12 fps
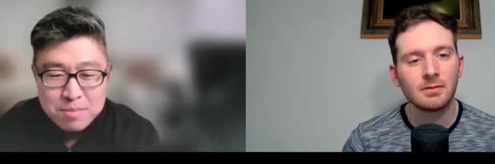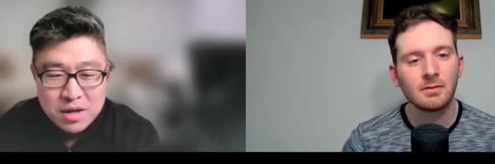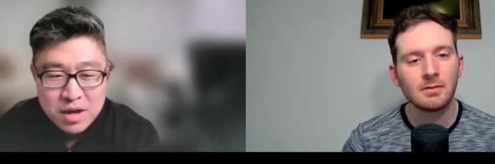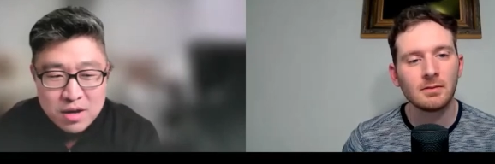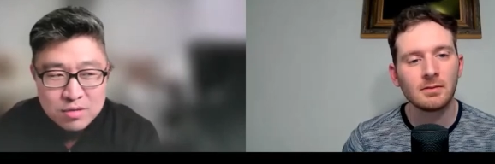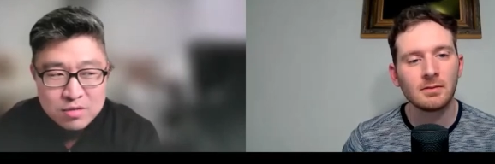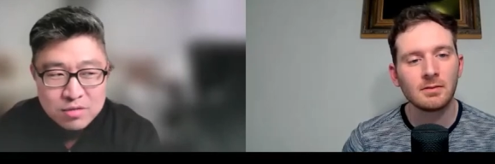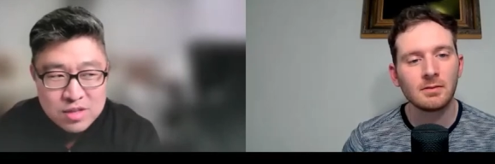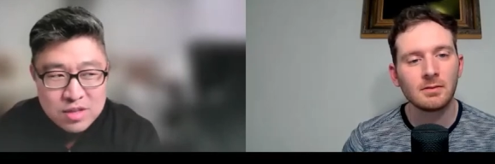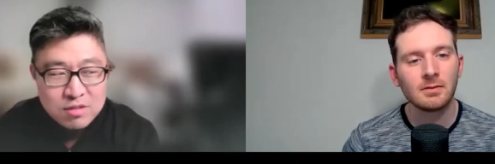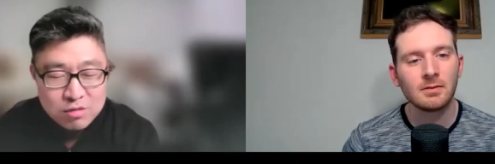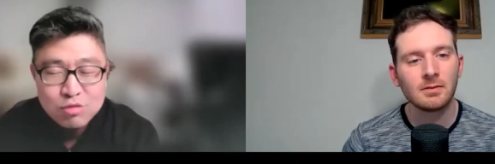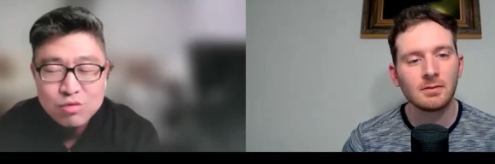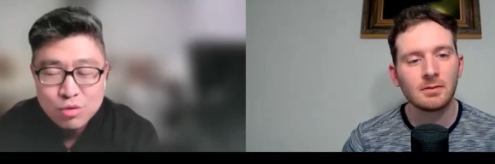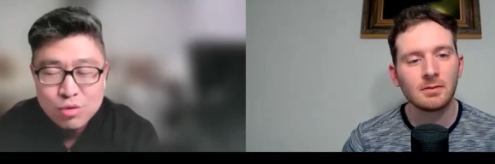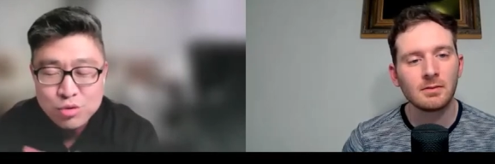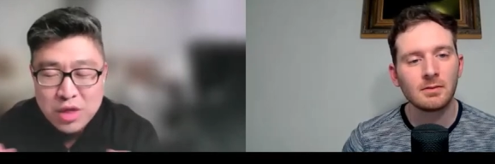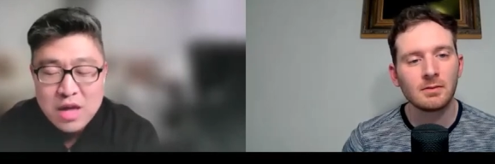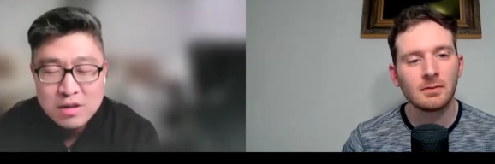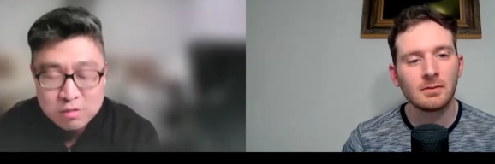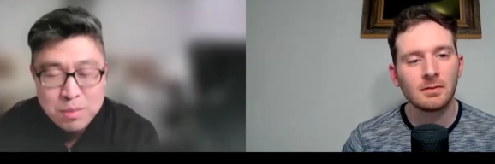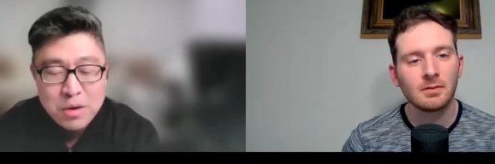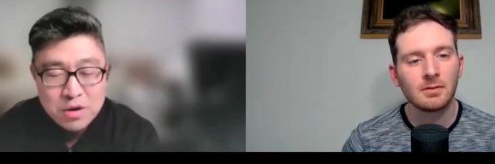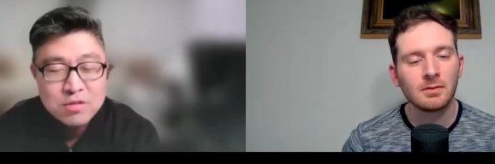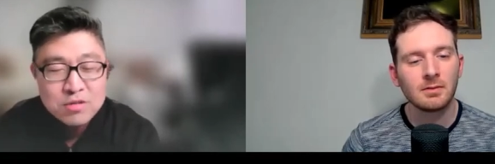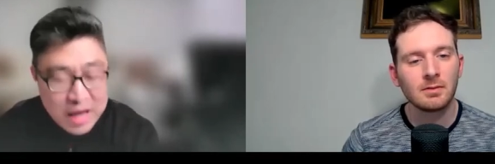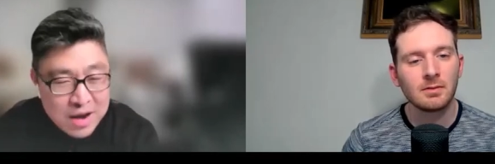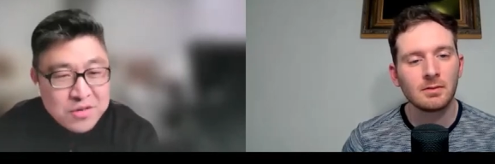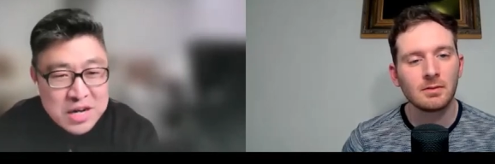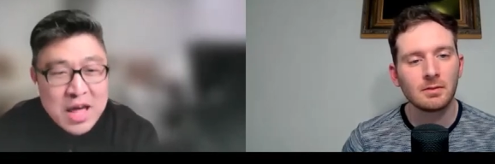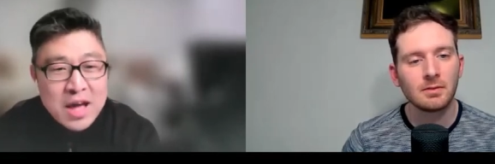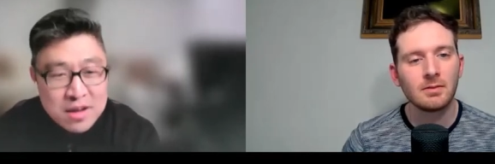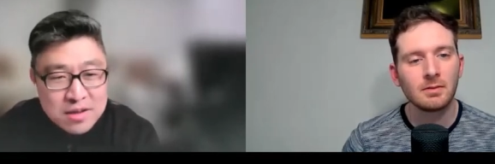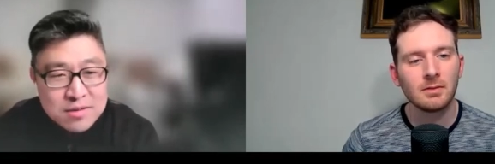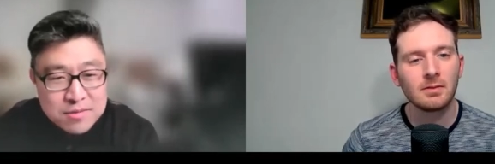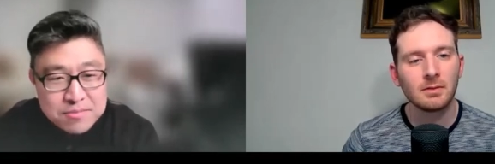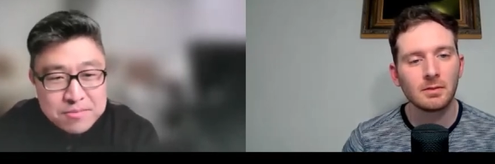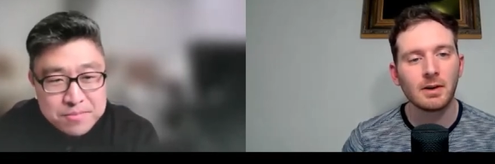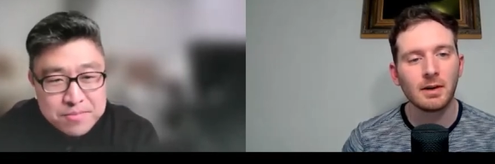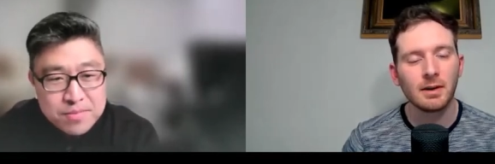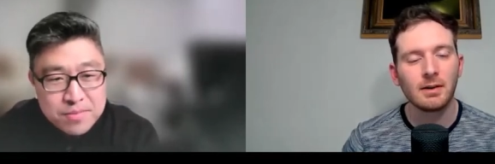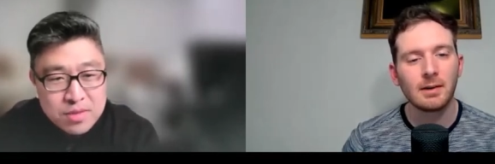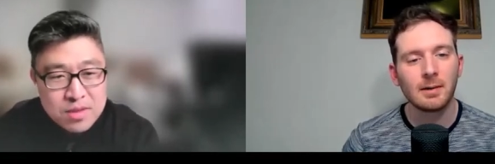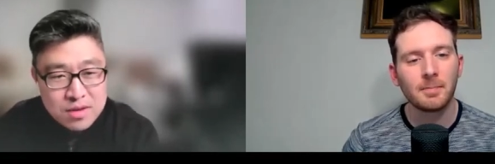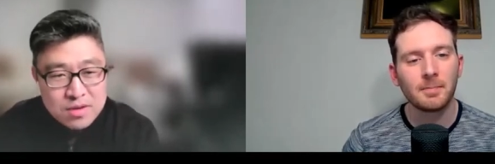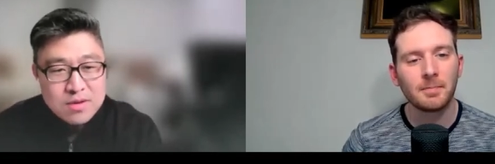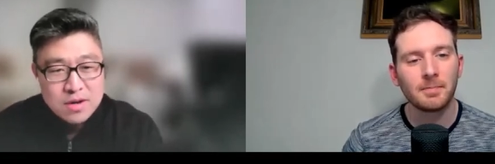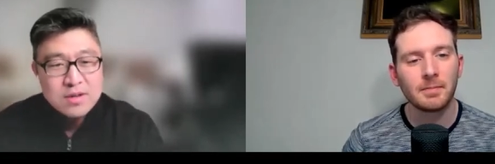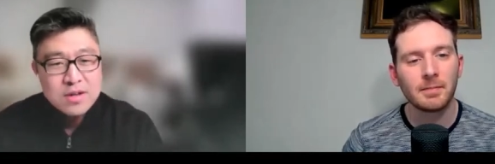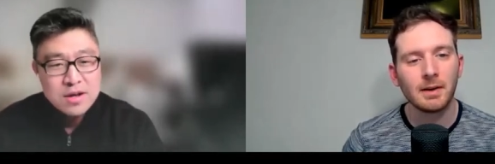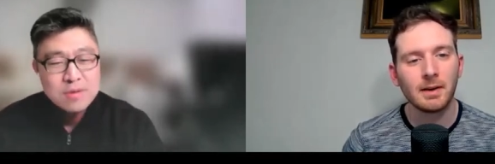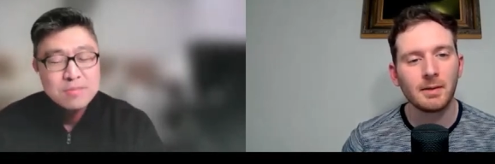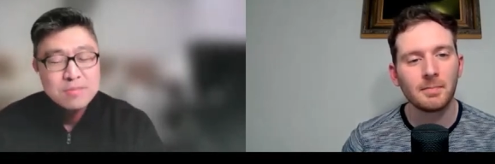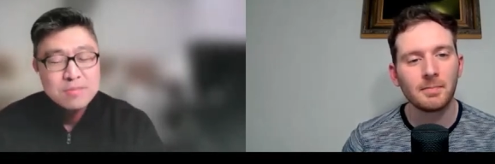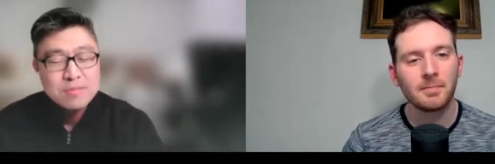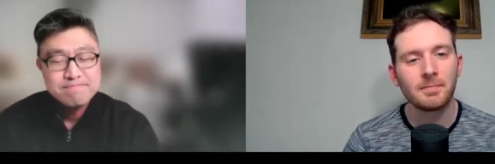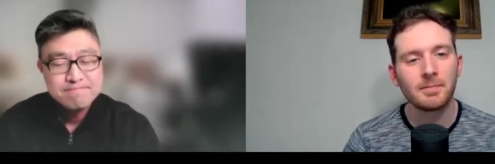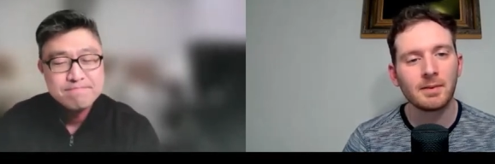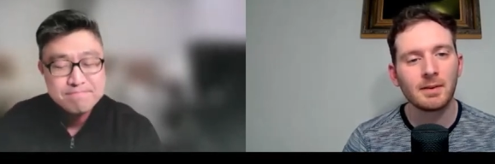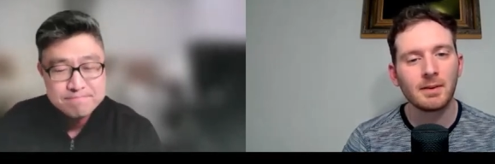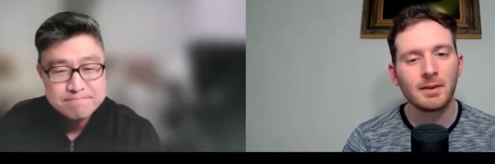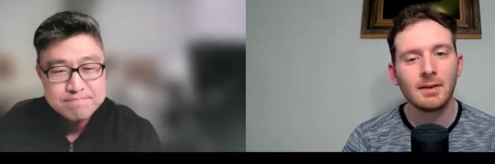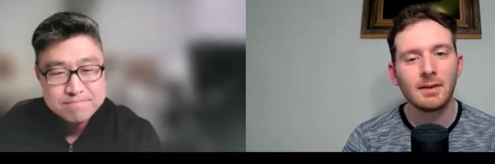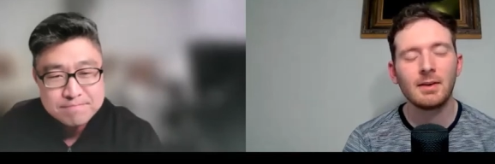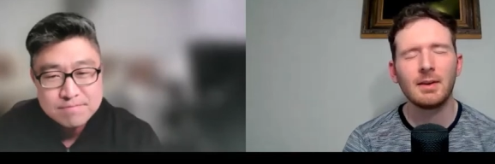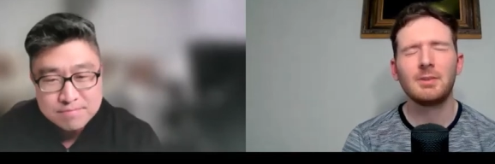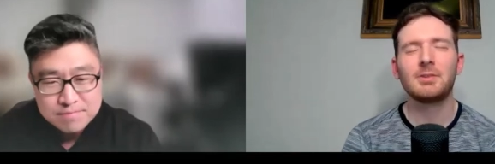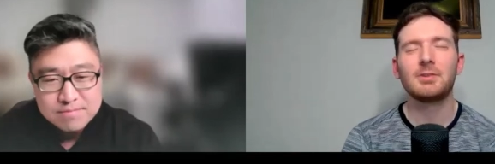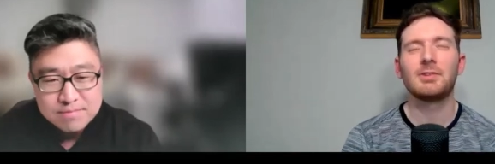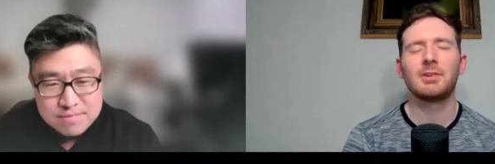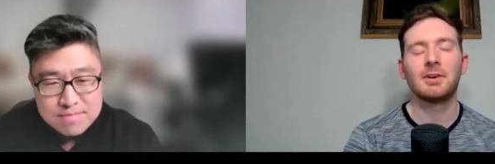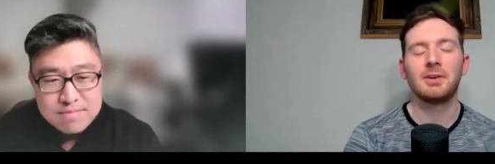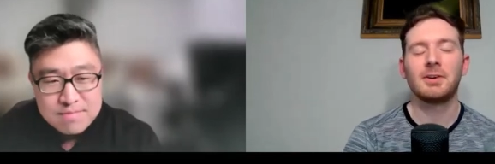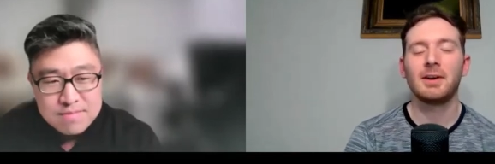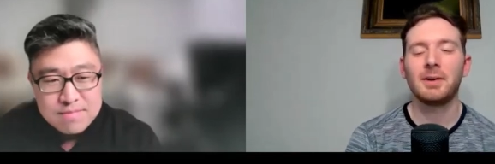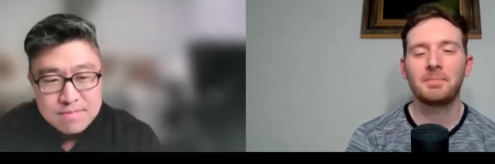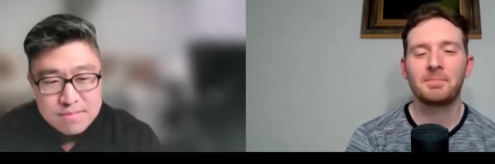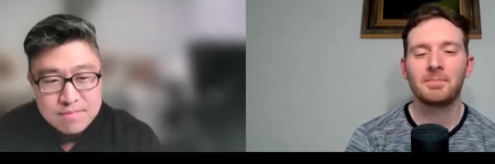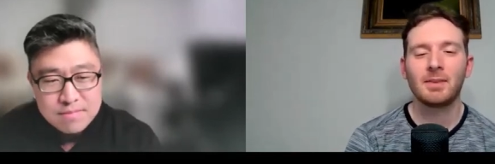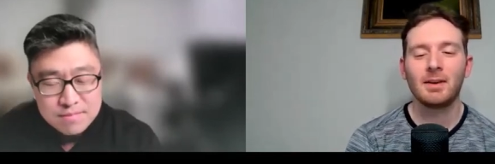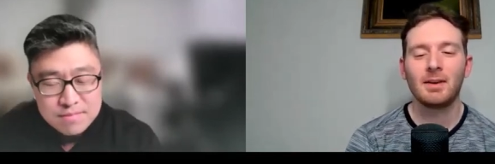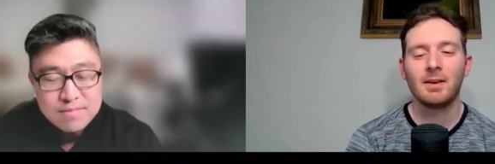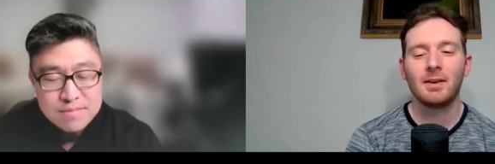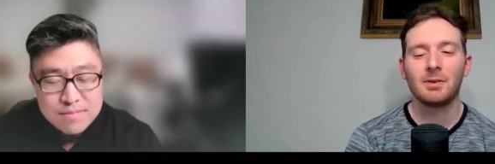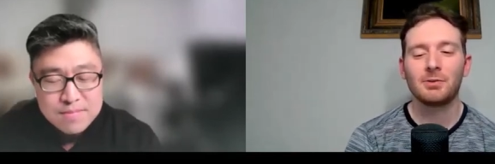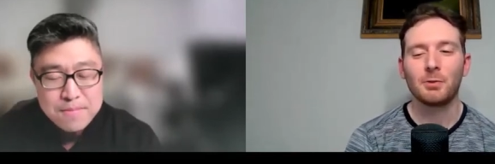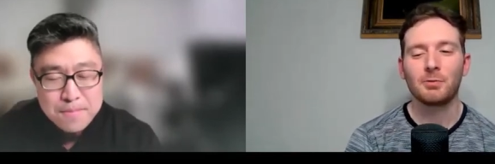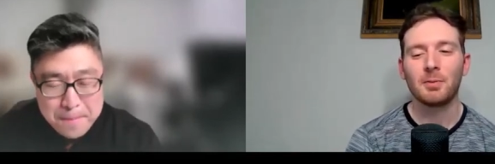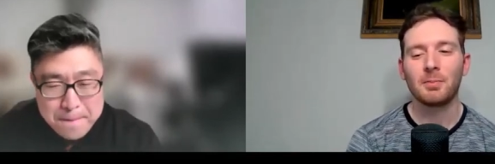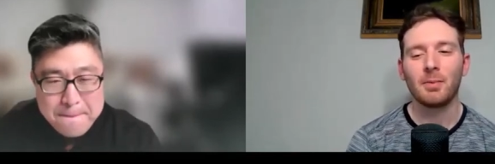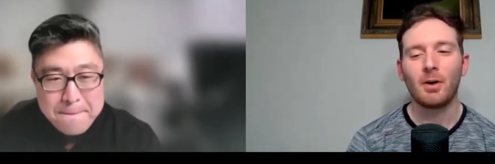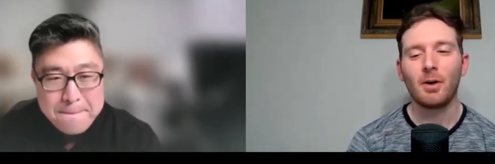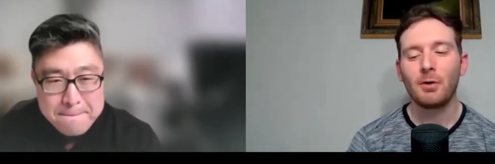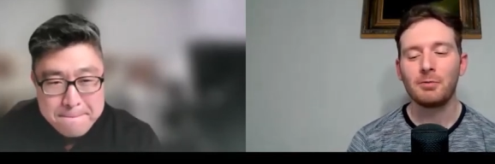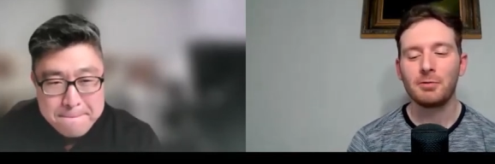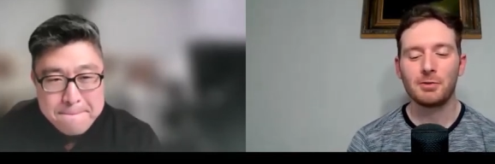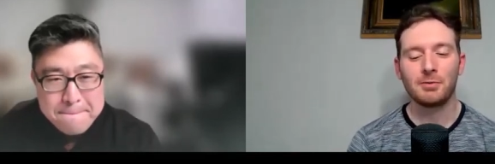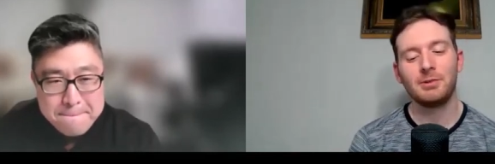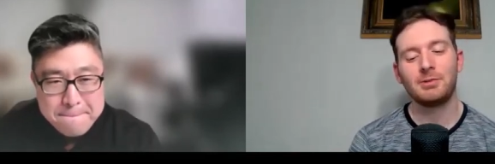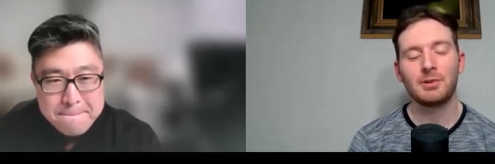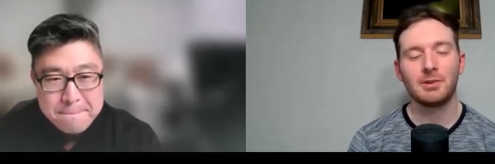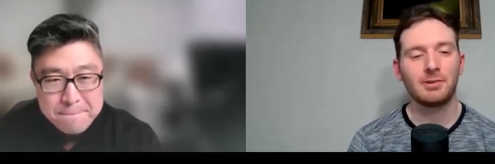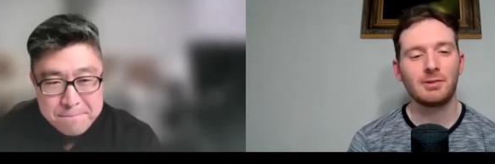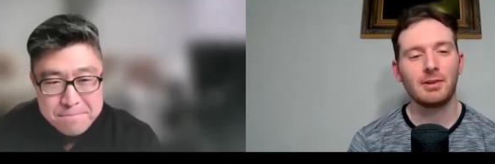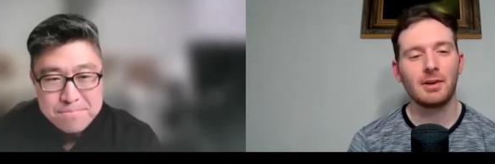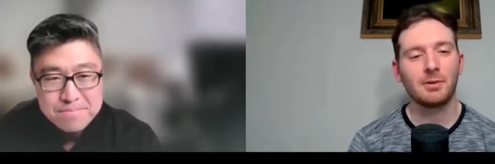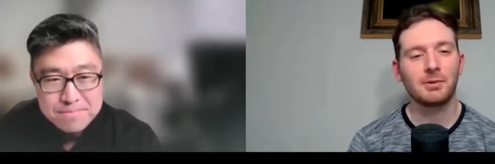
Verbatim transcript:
Speaker 1: because this is who they experience every day.
Speaker 2: Right. Yeah. yeah. Interesting. Okay. So, from all of your research on